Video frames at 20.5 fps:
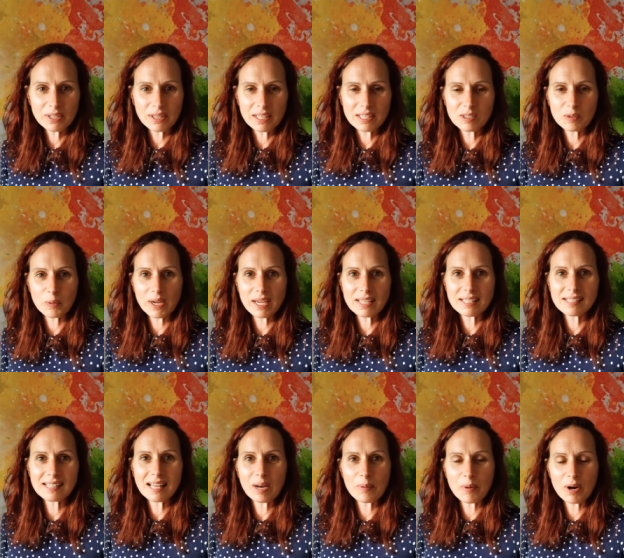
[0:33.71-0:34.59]
this week's
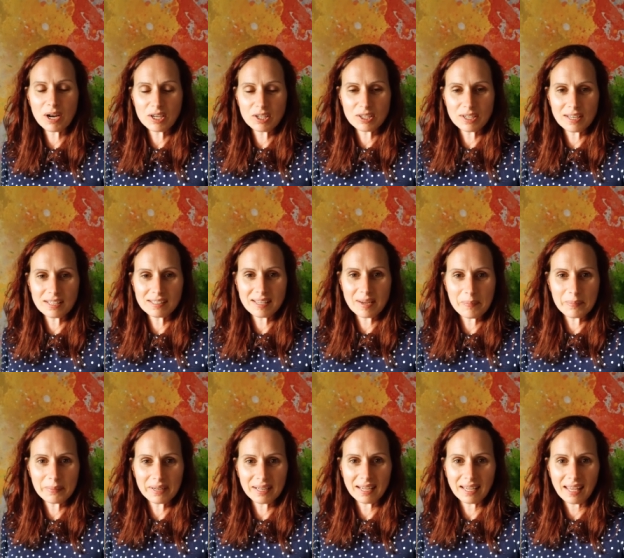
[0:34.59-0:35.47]
celebration
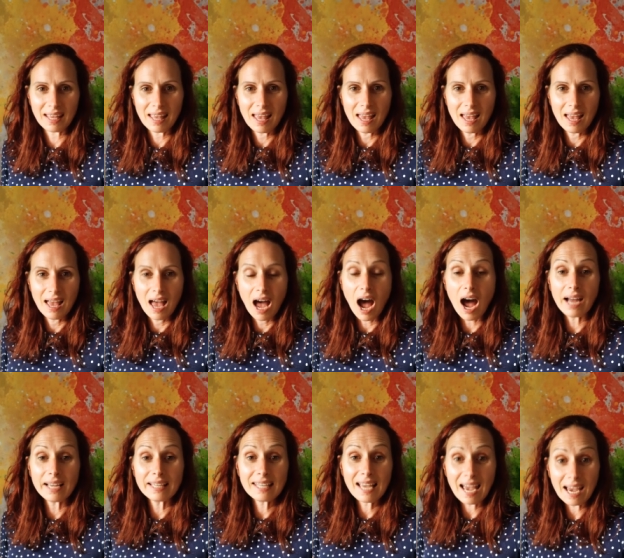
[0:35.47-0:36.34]
assembly.
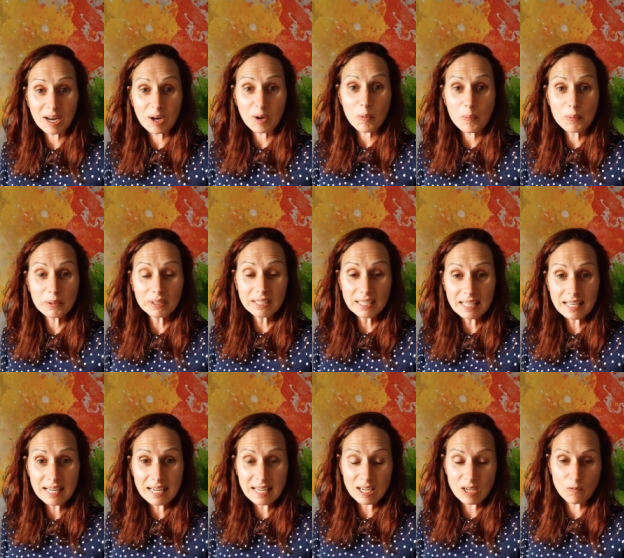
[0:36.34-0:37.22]
I cannot
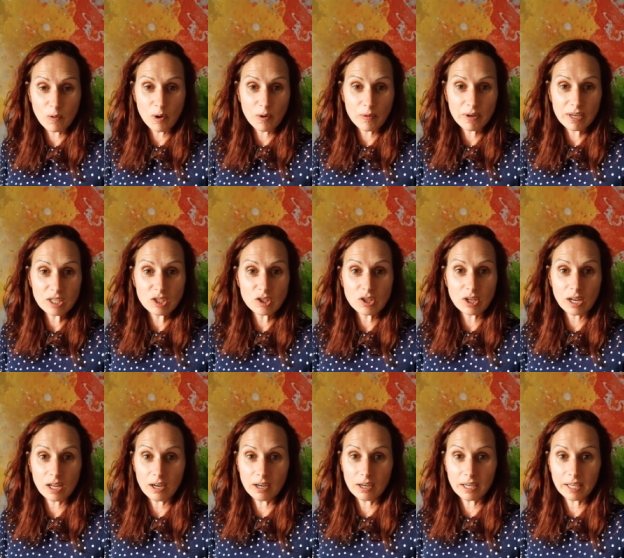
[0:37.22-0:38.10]
believe we're in
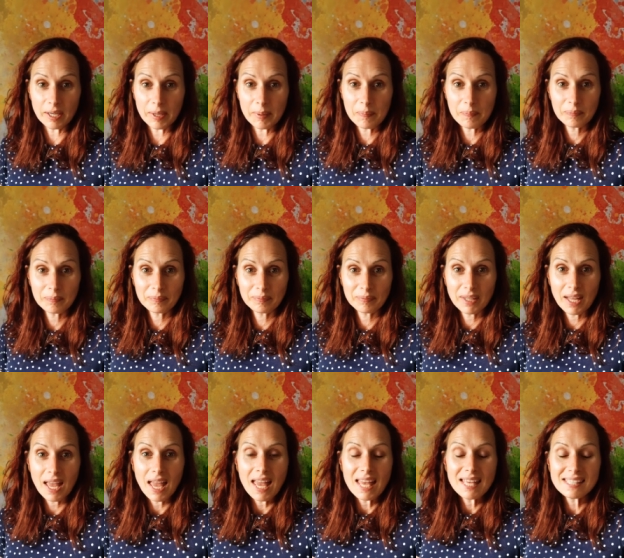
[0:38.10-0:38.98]
July.
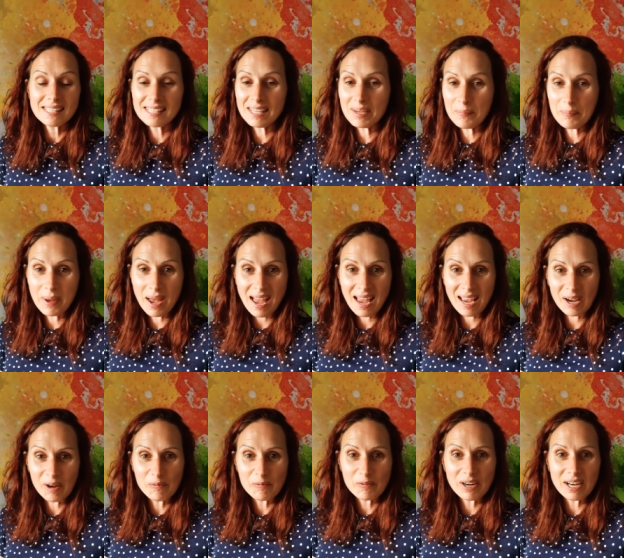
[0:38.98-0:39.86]
Sit
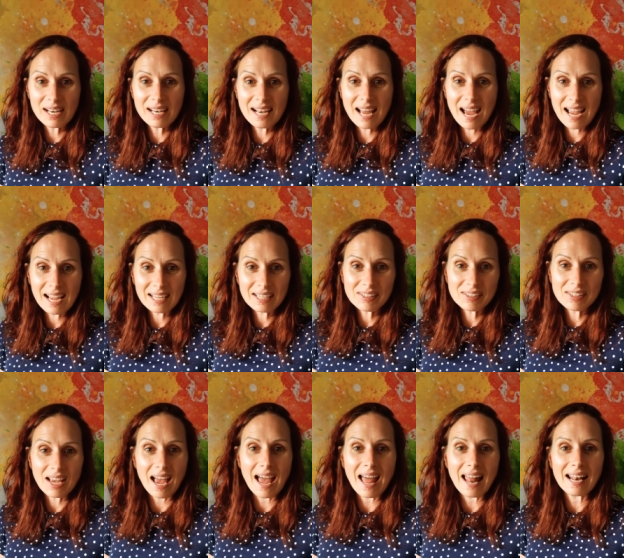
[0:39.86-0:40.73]
back, relax,
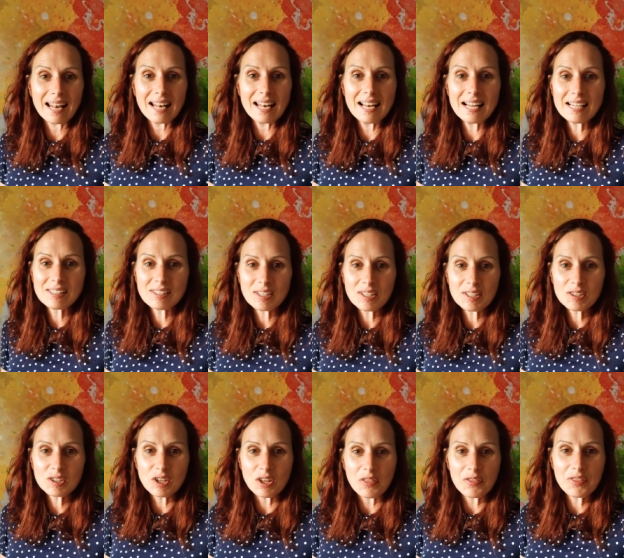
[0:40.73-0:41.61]
and listen
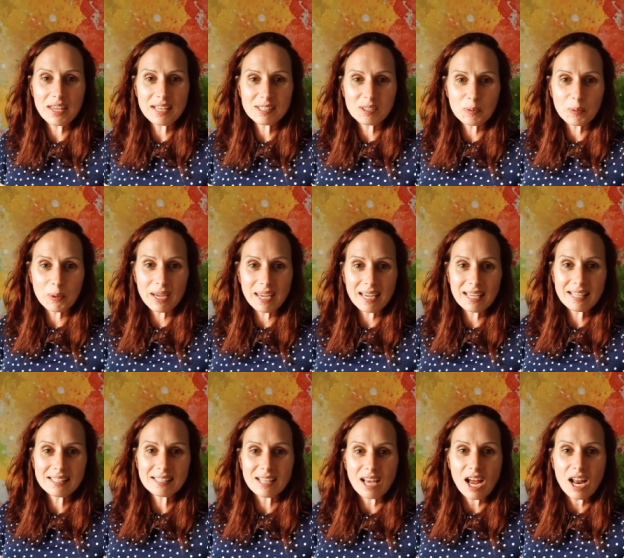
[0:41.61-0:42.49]
to this
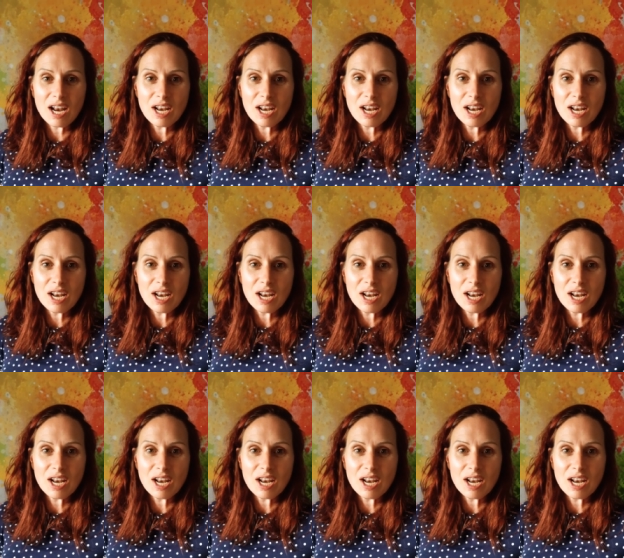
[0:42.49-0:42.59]
week's